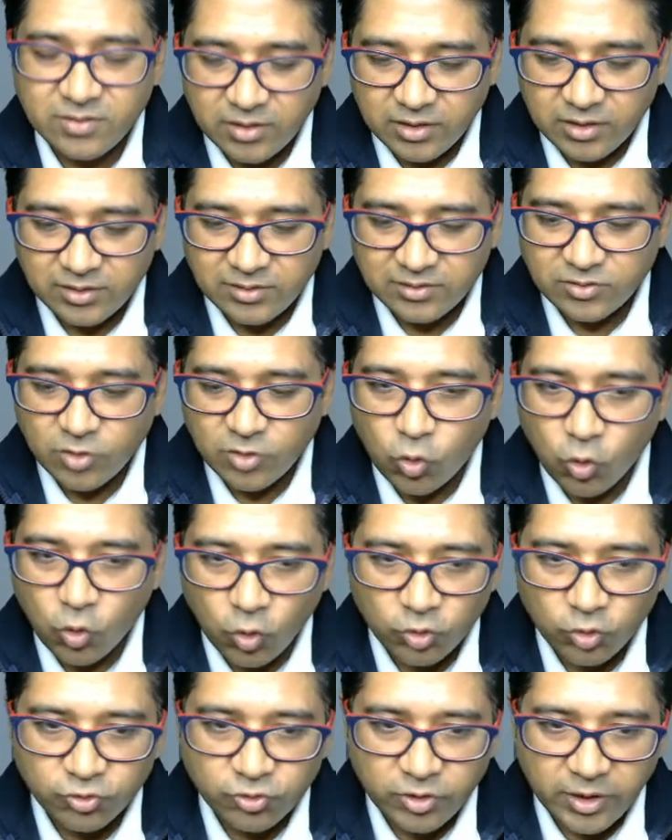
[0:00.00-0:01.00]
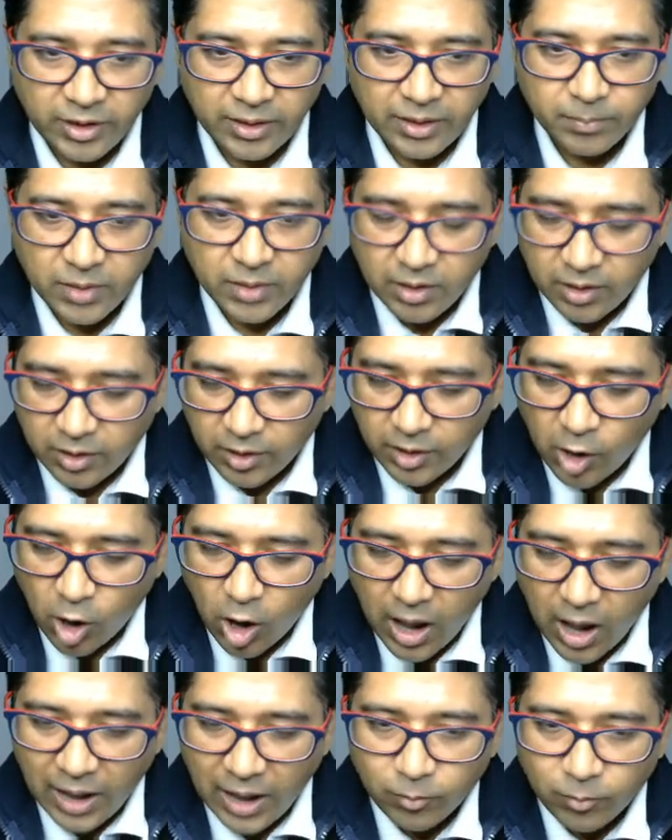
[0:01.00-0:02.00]
is a host name.
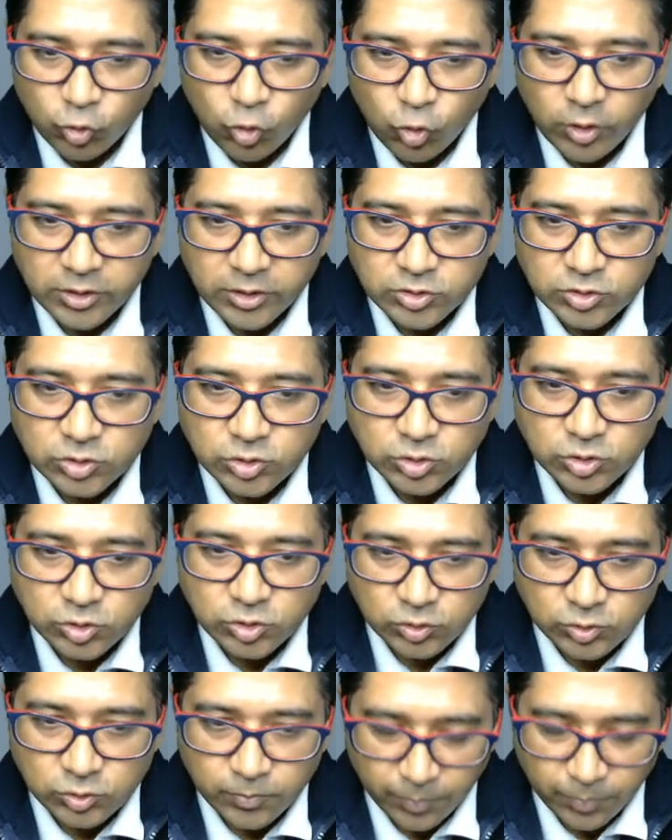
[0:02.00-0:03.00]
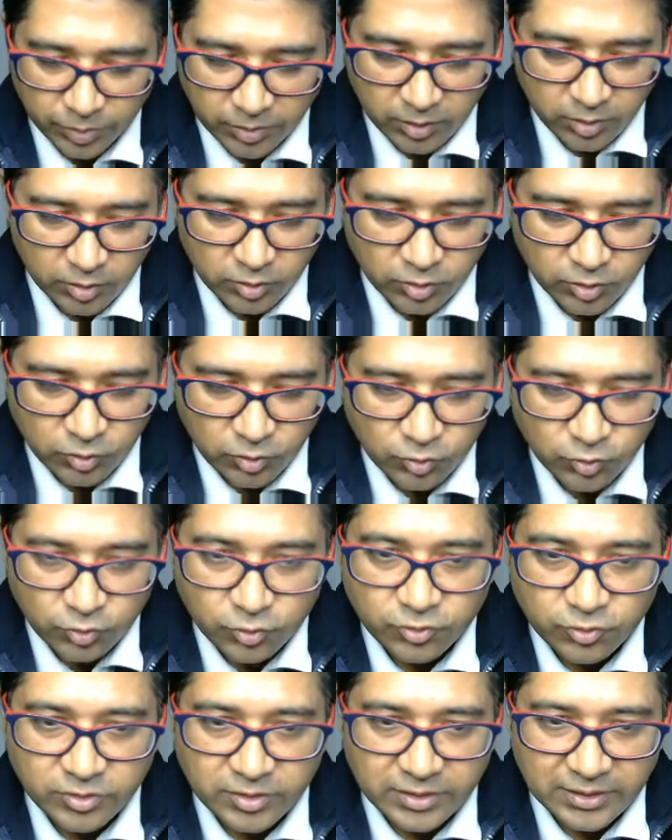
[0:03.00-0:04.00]
Now I'm going to
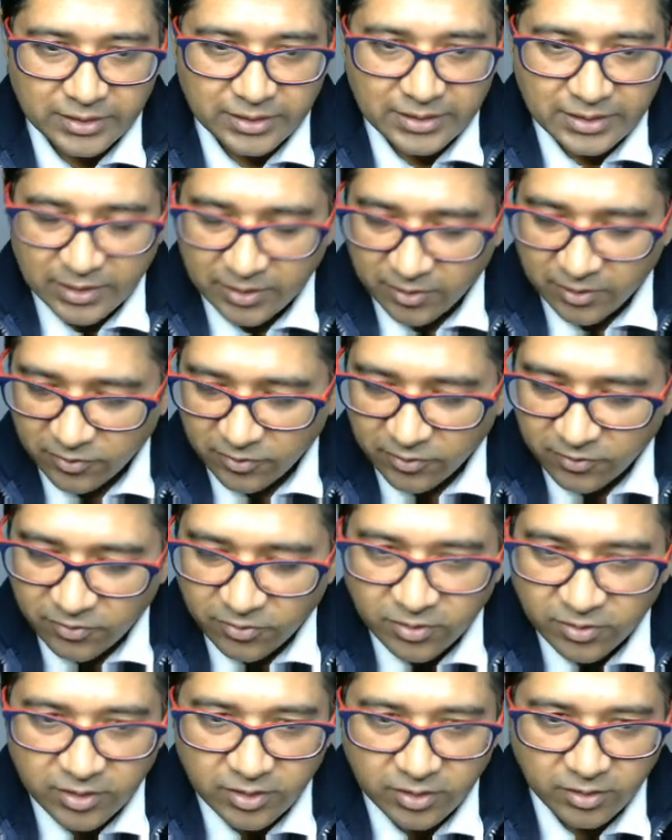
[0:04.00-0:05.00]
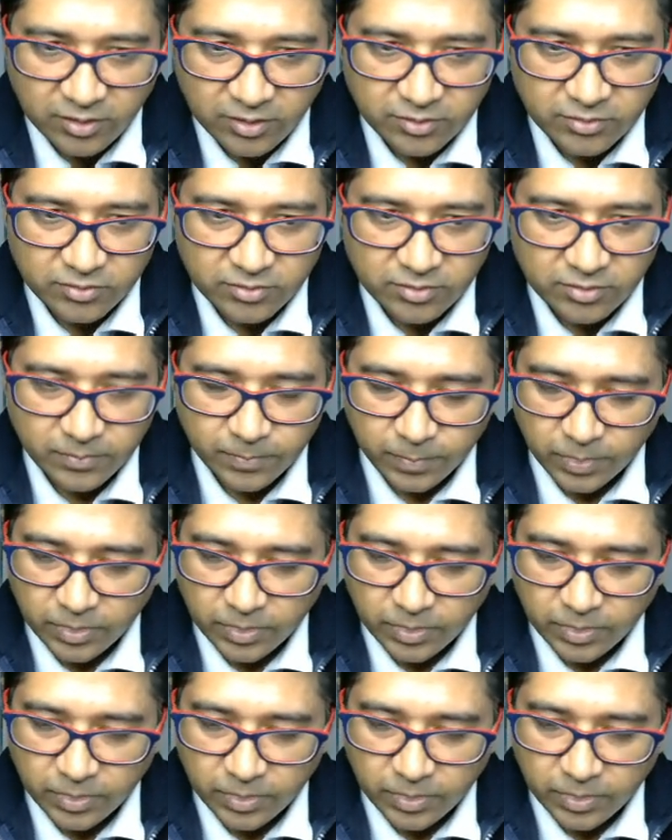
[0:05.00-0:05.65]
use the reverse.